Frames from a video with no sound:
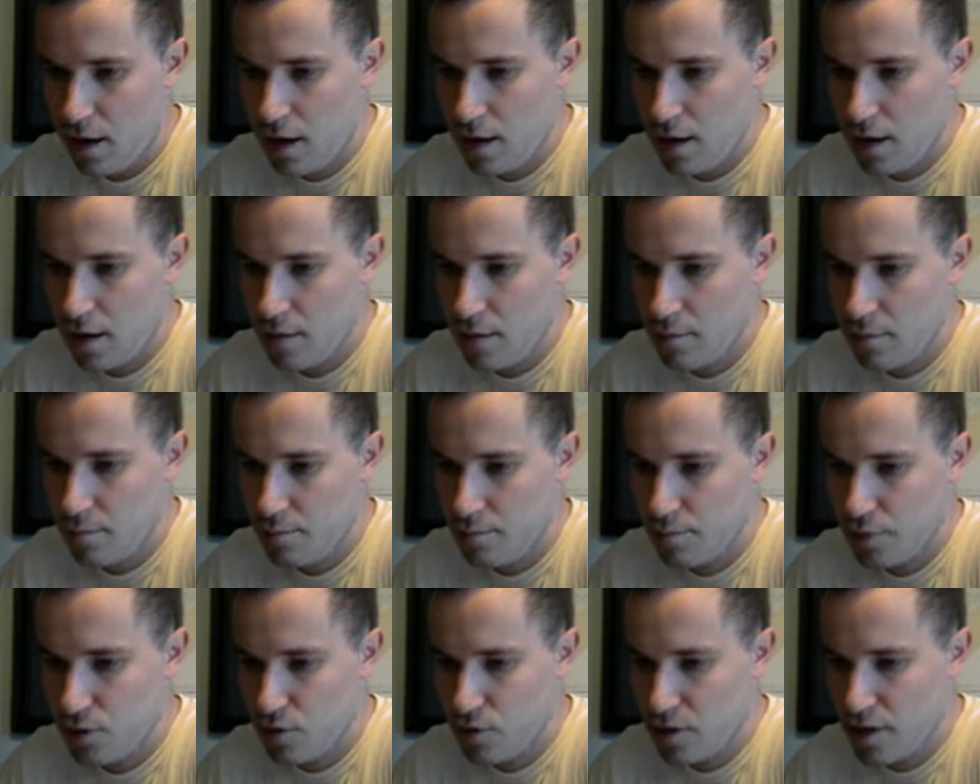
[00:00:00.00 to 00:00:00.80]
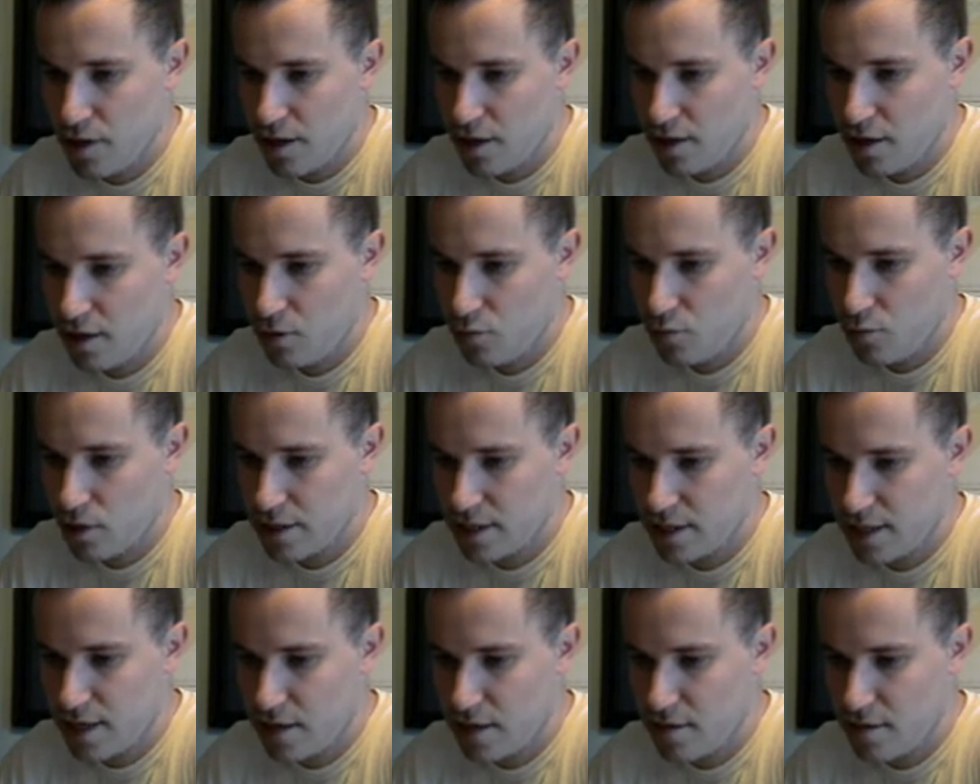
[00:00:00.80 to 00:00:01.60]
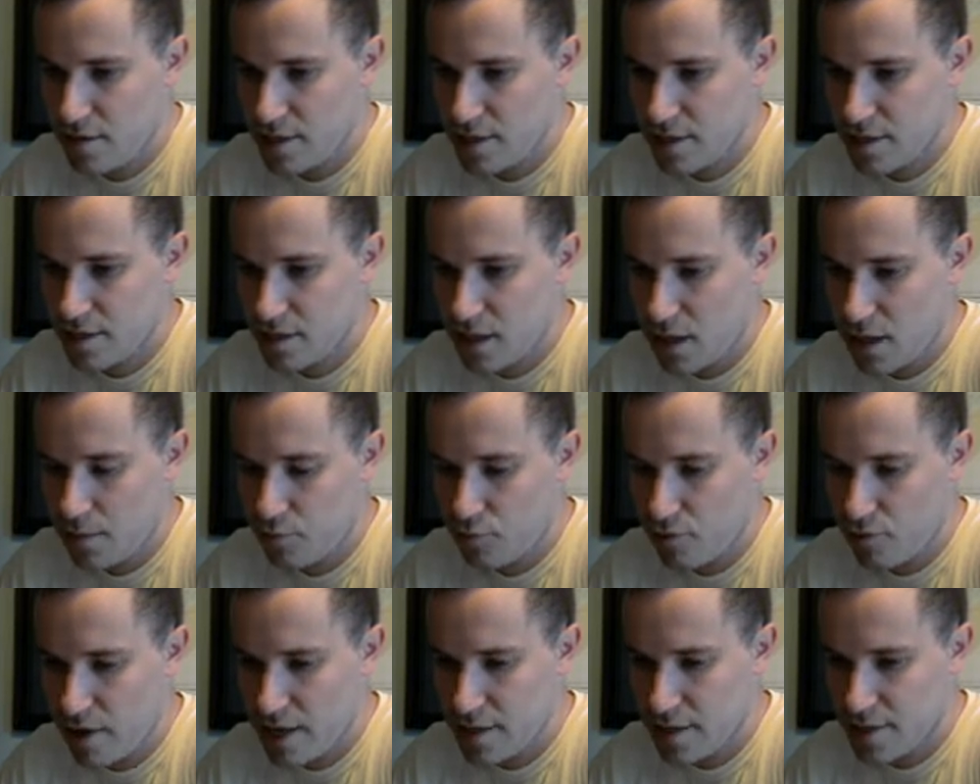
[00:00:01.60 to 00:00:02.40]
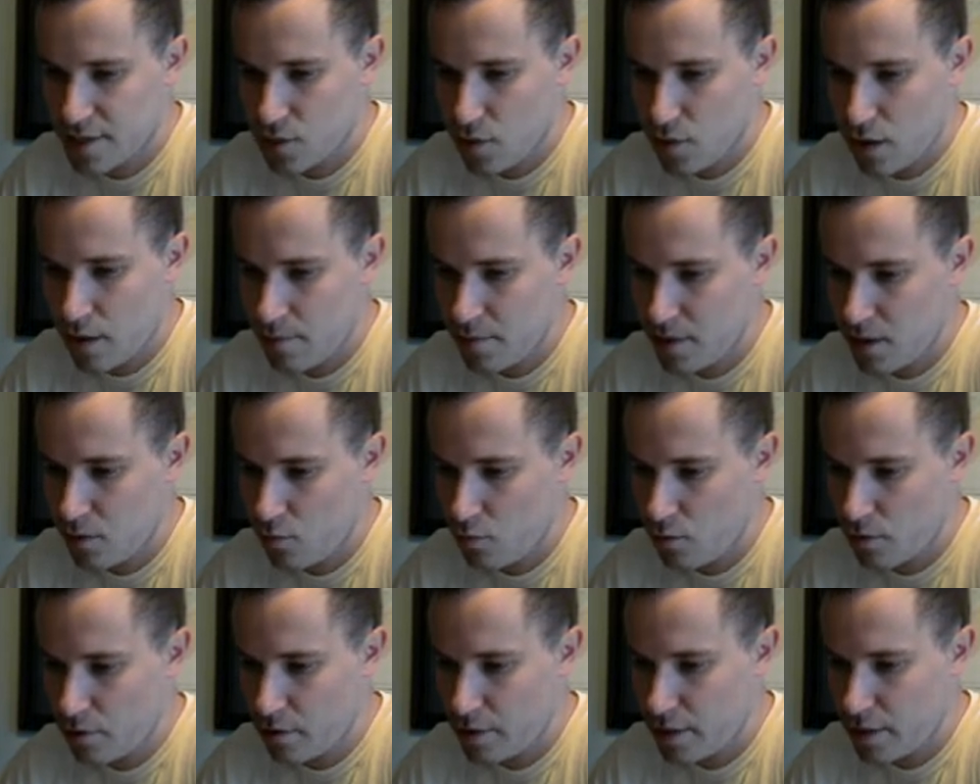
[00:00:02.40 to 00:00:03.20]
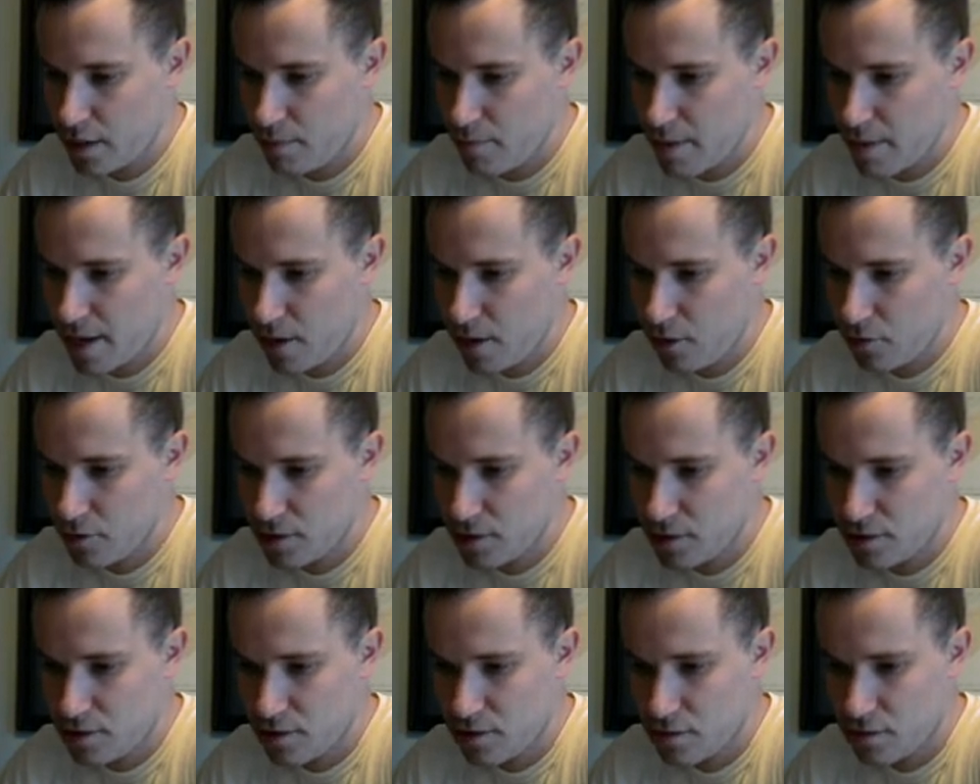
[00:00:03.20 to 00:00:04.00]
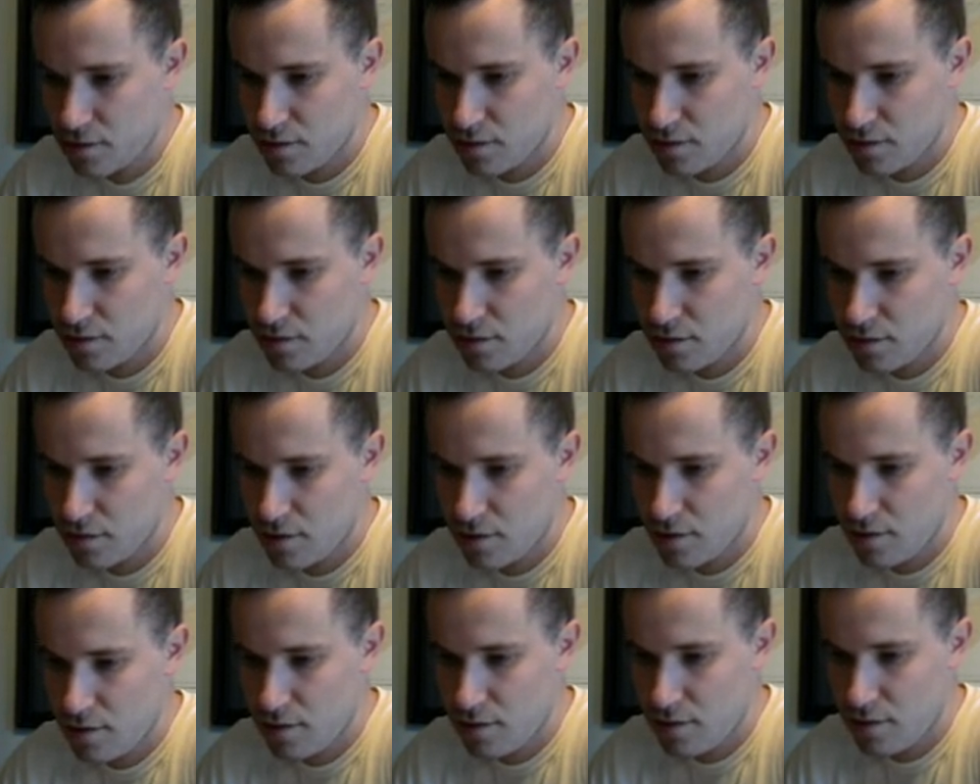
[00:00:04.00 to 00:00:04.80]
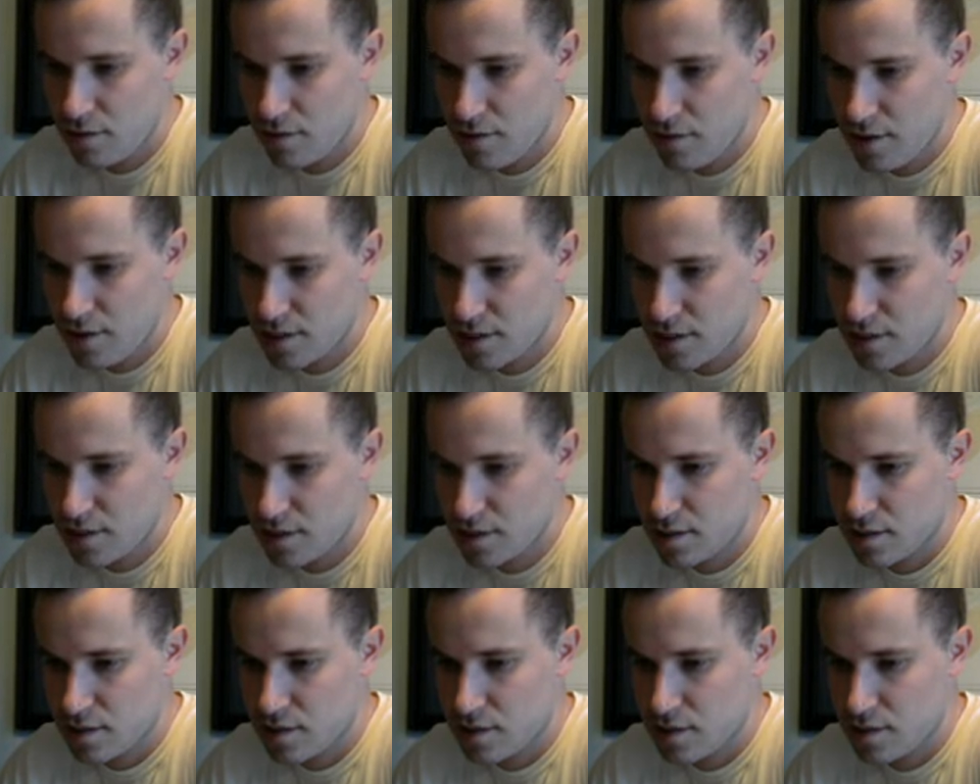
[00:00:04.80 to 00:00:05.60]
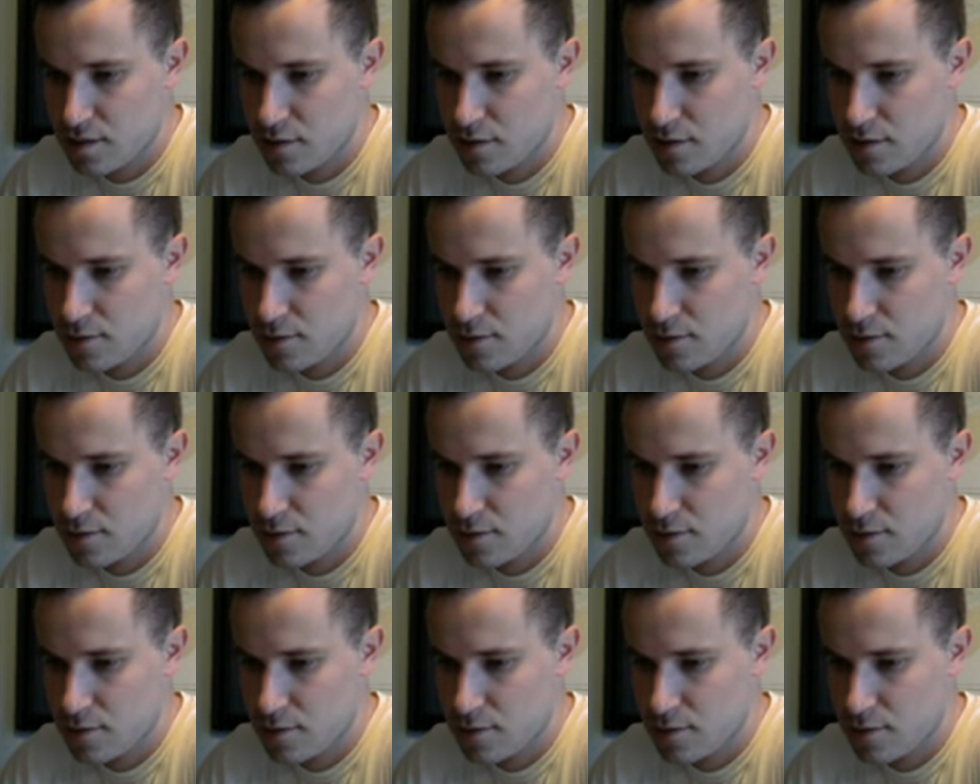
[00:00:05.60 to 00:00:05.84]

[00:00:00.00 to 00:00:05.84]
Um, blue and I are going to work together to stop red, so I'm not worried about this.